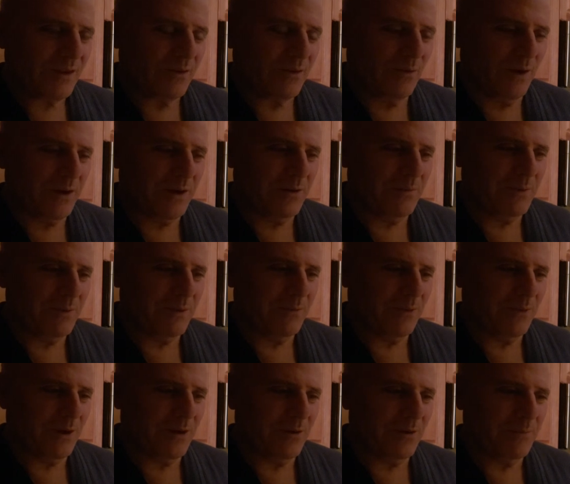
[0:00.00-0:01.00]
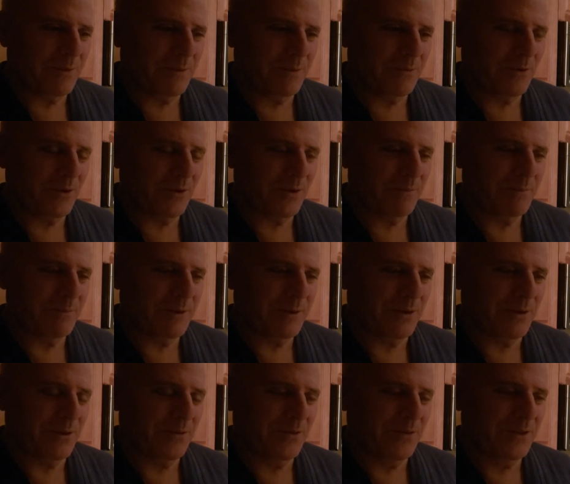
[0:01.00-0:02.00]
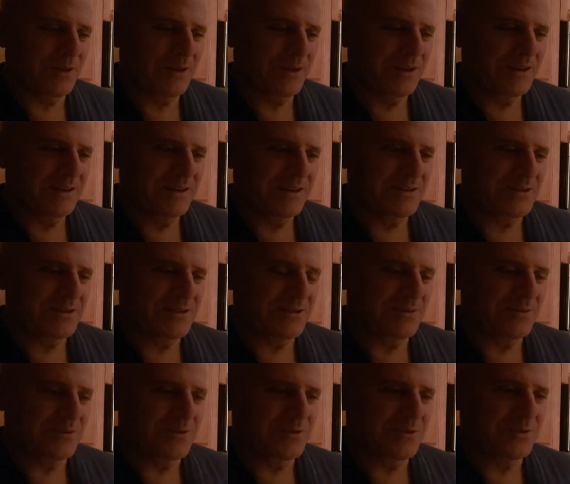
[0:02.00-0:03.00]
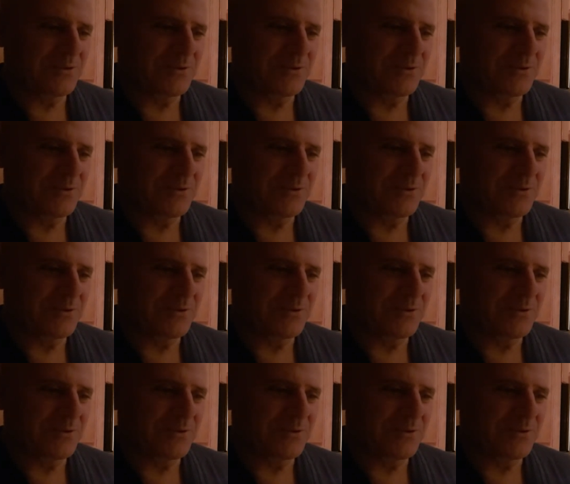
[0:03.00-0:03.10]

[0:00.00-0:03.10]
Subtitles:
Why are people compelled to